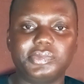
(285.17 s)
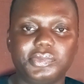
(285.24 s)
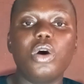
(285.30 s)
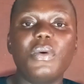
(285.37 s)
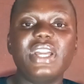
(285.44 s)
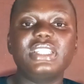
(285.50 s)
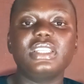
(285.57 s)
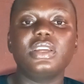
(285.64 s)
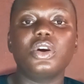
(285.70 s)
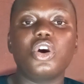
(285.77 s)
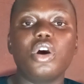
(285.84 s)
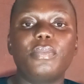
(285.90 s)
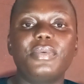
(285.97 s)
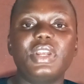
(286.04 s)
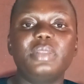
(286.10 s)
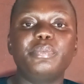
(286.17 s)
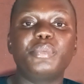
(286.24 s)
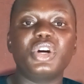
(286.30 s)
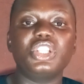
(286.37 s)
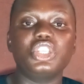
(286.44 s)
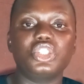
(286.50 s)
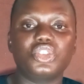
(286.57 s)
Always incorporate
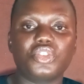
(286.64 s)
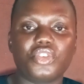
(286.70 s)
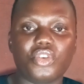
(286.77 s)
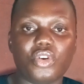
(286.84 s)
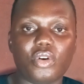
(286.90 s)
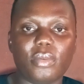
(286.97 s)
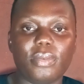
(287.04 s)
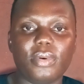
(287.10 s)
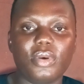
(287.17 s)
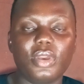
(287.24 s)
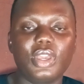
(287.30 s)
body scrub